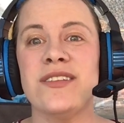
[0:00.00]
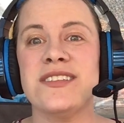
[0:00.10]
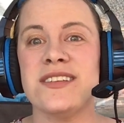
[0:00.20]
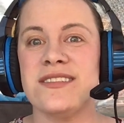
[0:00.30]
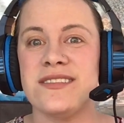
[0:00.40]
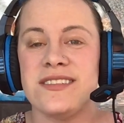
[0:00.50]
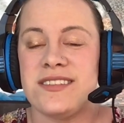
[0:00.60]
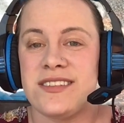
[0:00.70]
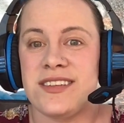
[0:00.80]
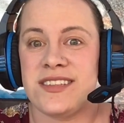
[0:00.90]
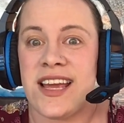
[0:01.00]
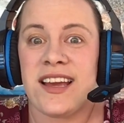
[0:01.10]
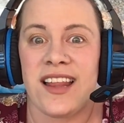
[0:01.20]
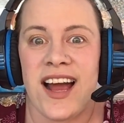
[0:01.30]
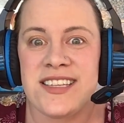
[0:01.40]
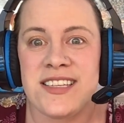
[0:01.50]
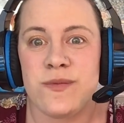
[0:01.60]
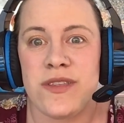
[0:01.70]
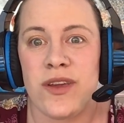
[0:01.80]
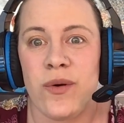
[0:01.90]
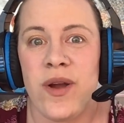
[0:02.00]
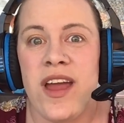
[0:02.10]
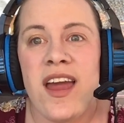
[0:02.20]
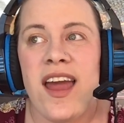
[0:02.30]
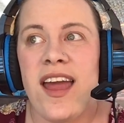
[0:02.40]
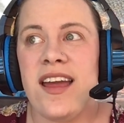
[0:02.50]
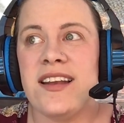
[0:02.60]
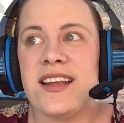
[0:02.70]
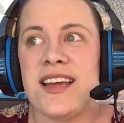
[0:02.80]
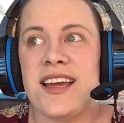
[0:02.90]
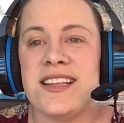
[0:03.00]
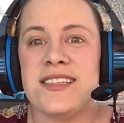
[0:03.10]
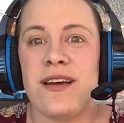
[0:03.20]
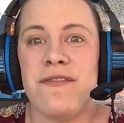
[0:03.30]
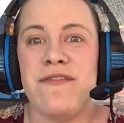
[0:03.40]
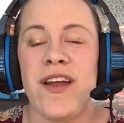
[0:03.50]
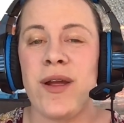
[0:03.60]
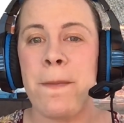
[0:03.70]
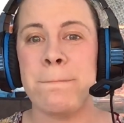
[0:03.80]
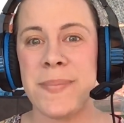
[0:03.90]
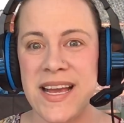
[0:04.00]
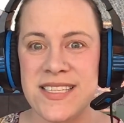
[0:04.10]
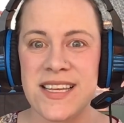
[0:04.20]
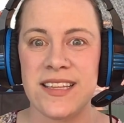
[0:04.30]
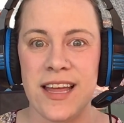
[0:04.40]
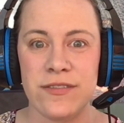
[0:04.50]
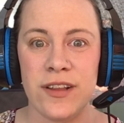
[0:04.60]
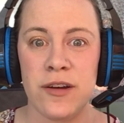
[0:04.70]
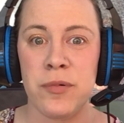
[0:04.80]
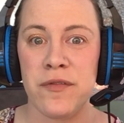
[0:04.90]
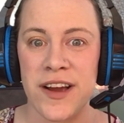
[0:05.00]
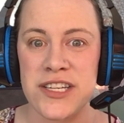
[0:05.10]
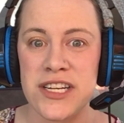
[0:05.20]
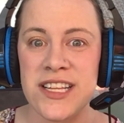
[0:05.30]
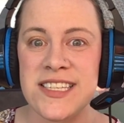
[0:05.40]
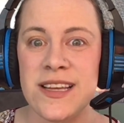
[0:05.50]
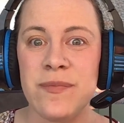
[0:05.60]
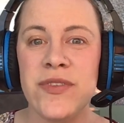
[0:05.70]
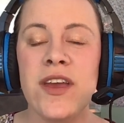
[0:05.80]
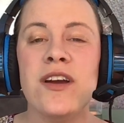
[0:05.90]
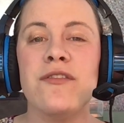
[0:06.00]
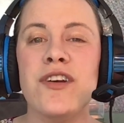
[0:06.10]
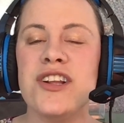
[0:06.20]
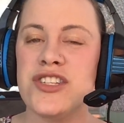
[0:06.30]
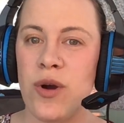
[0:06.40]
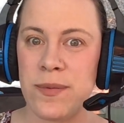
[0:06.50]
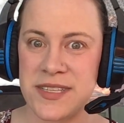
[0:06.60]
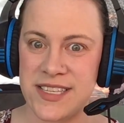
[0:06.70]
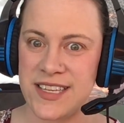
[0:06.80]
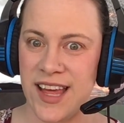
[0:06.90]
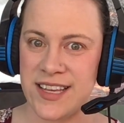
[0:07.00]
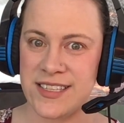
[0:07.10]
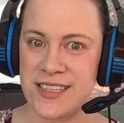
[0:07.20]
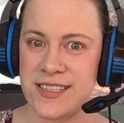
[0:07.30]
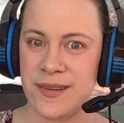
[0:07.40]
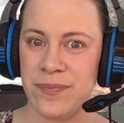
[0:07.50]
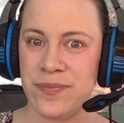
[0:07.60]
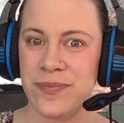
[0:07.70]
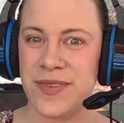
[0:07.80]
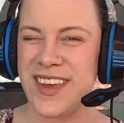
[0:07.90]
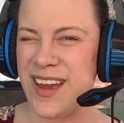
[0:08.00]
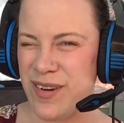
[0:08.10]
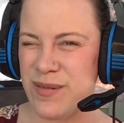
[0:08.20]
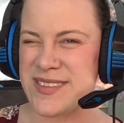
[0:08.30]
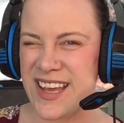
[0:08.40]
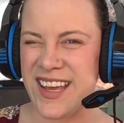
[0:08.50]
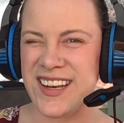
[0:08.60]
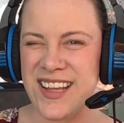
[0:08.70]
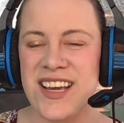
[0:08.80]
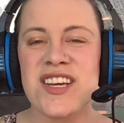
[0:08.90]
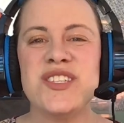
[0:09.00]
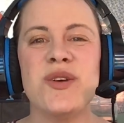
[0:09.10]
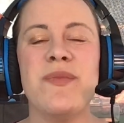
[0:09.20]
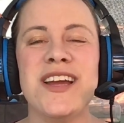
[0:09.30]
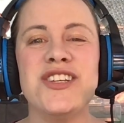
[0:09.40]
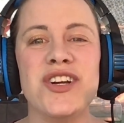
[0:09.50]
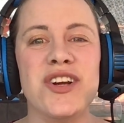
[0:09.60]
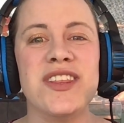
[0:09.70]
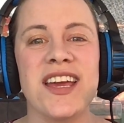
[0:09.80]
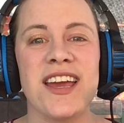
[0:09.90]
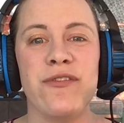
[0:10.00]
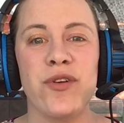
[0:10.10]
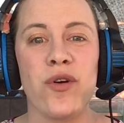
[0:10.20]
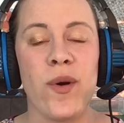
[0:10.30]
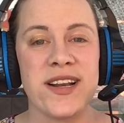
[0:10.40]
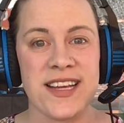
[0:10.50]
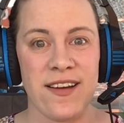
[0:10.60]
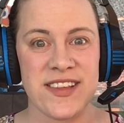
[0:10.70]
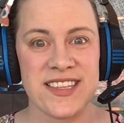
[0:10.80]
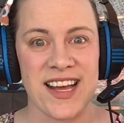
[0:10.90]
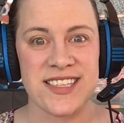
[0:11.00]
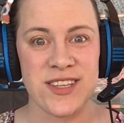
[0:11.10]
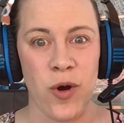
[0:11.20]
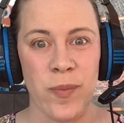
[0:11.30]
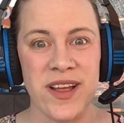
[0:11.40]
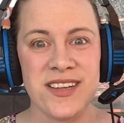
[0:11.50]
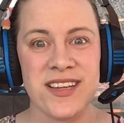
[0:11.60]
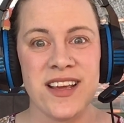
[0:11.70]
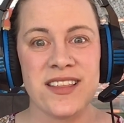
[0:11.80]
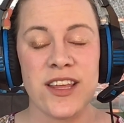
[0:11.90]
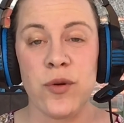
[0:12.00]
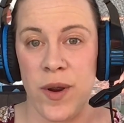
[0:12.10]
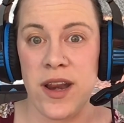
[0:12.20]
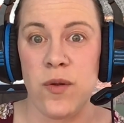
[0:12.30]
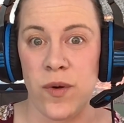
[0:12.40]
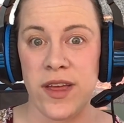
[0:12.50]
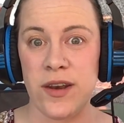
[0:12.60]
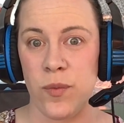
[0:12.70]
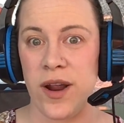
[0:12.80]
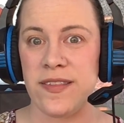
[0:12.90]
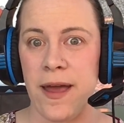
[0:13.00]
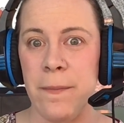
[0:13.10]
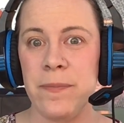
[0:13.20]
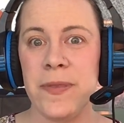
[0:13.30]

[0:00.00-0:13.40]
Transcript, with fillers: to. To take classes with you, and it's a very basic level of professionalism for you to show up to these classes. You get what I'm saying? So make sure that if you're going to have these classes opened, that you're ready and willing to work them.